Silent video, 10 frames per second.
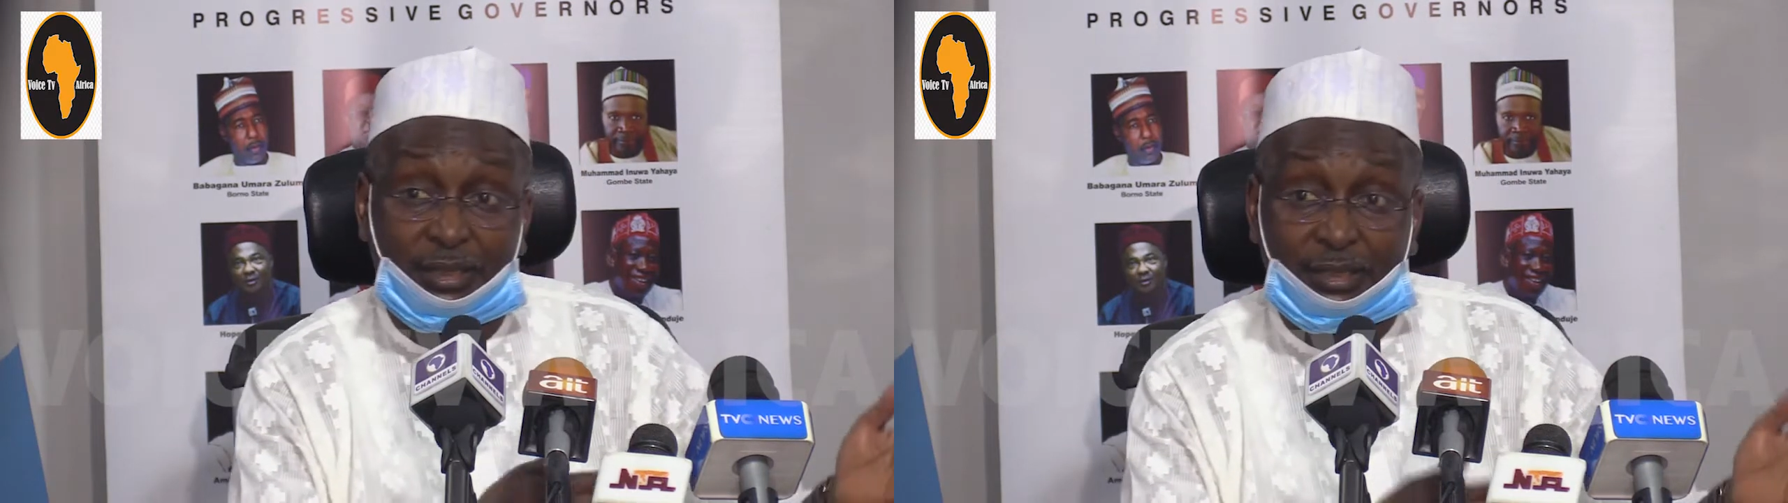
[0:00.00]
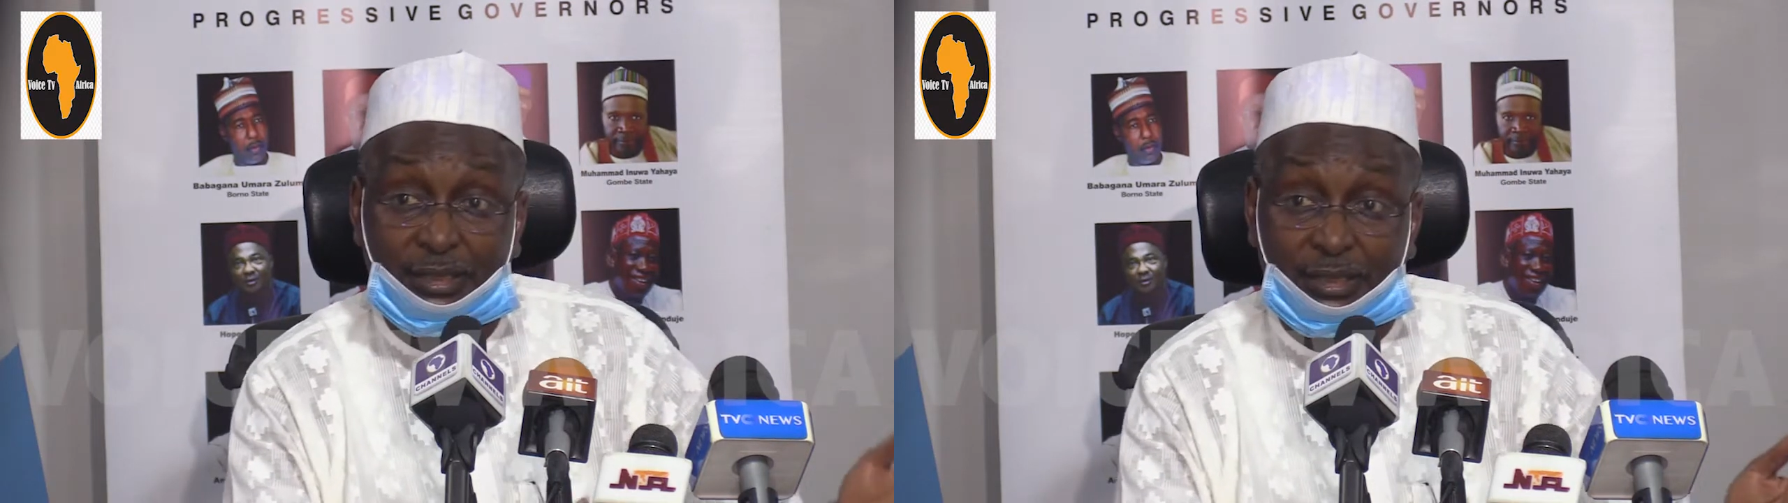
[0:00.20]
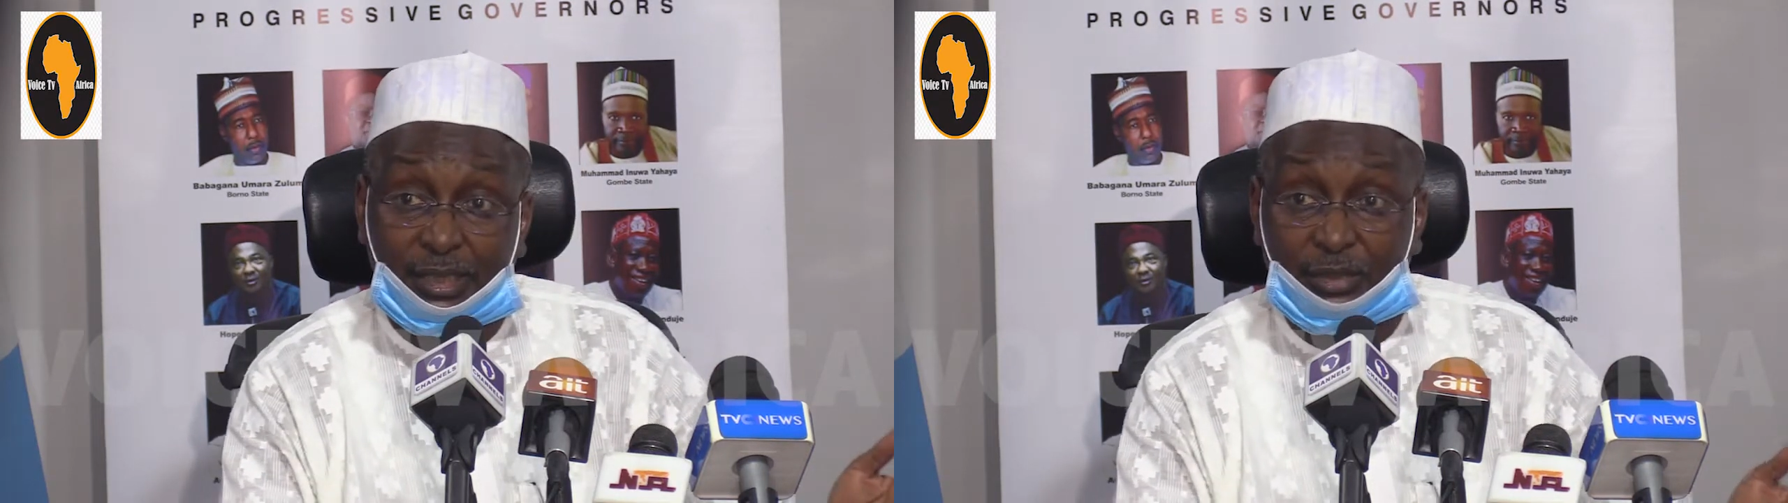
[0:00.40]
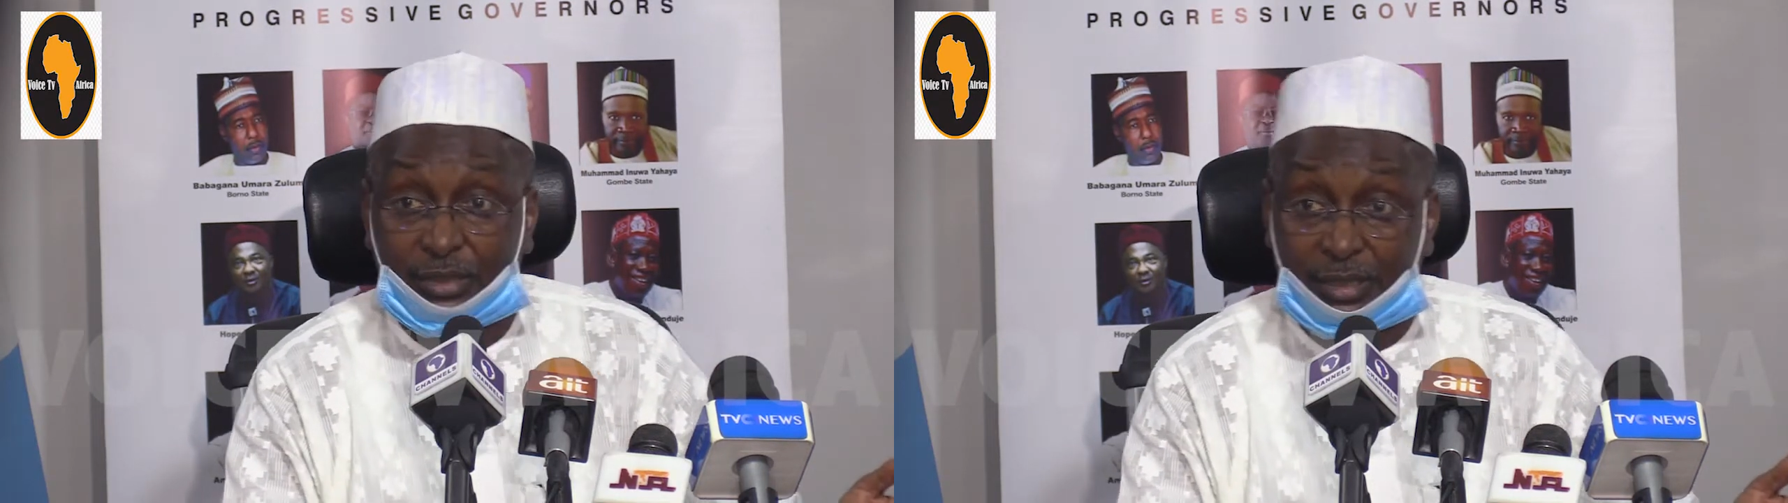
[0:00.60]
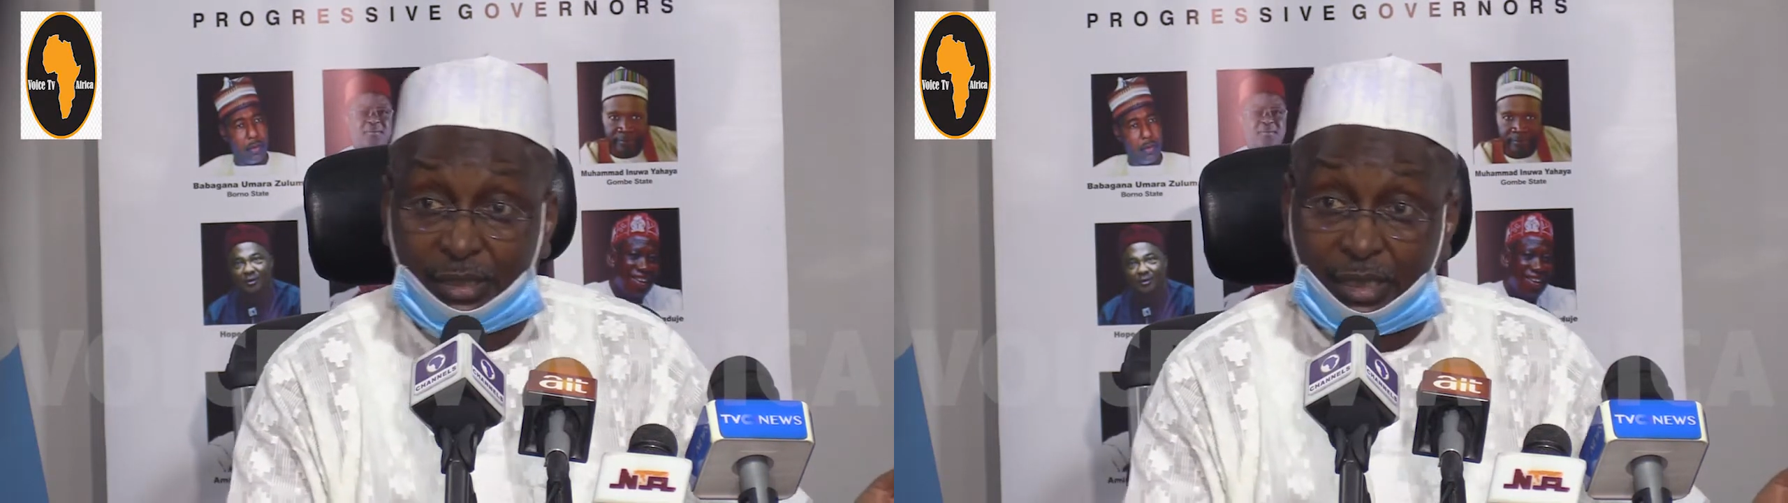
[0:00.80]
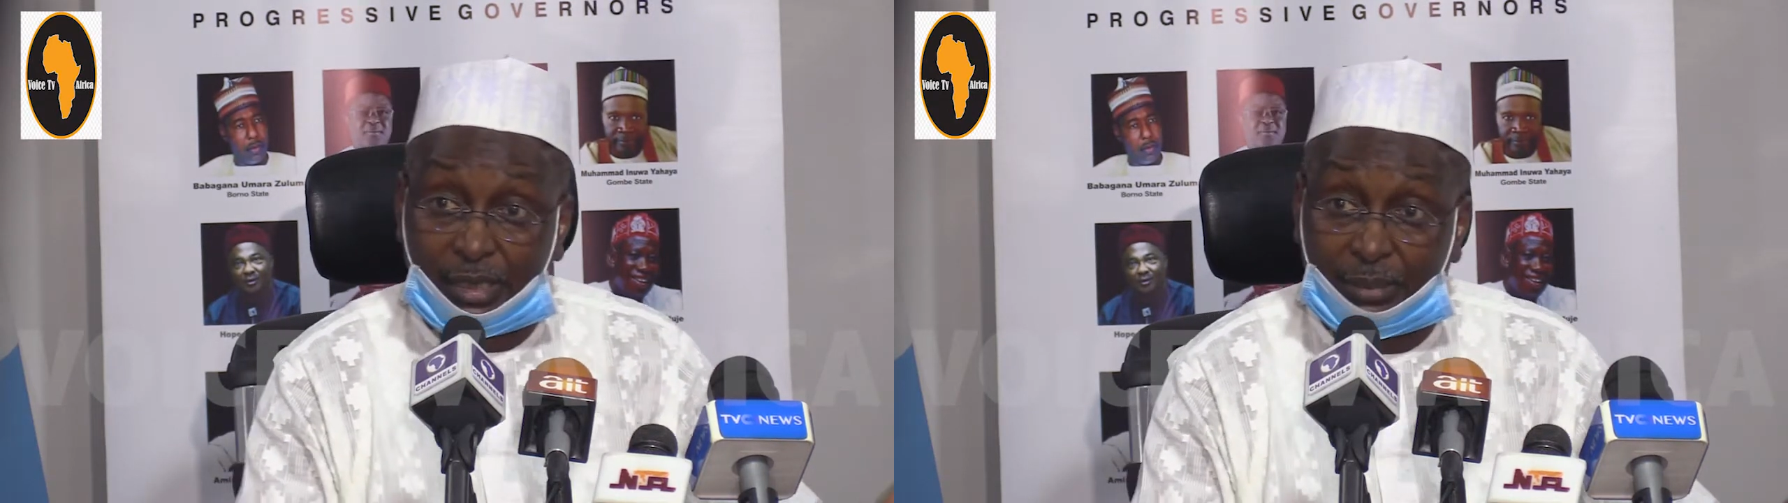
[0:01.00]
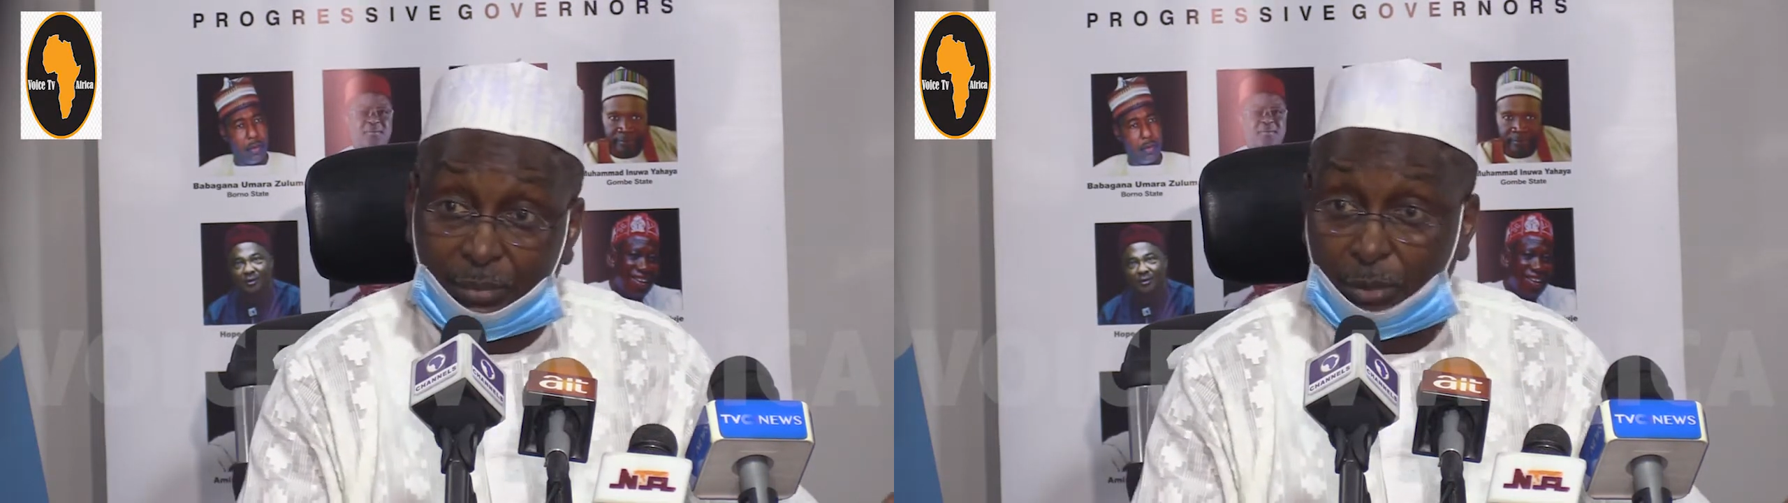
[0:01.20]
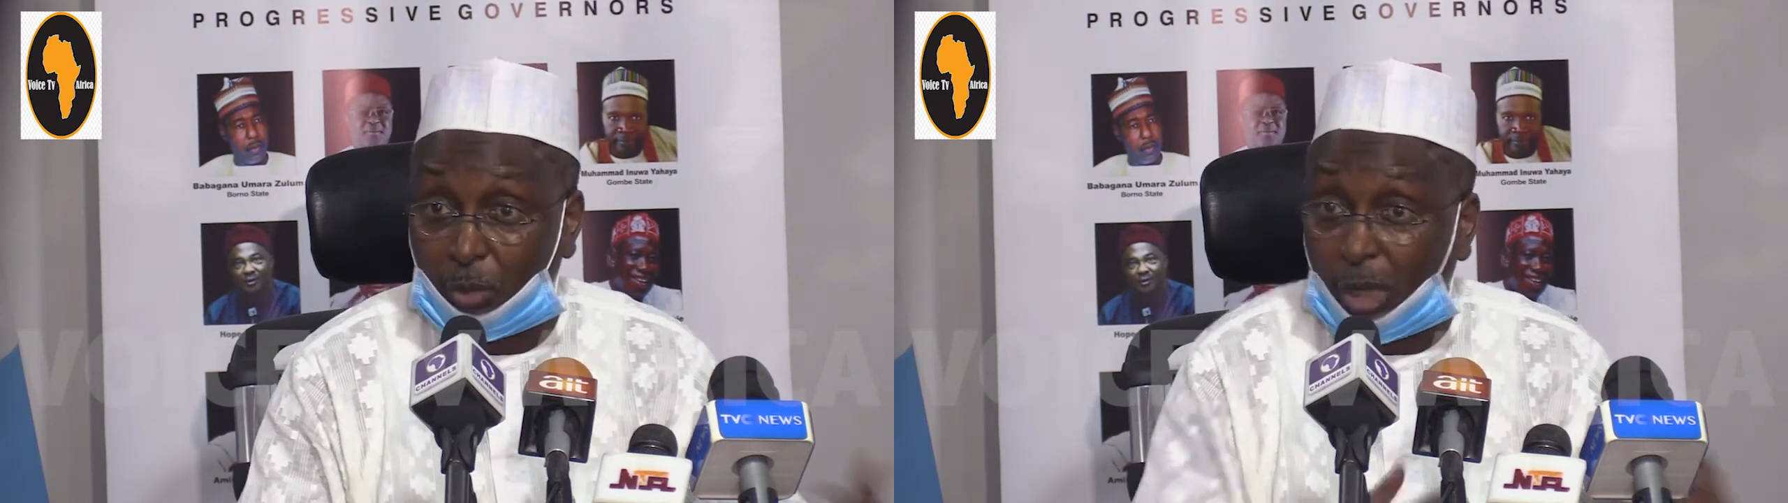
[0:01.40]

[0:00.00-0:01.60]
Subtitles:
18,000 naira minimum.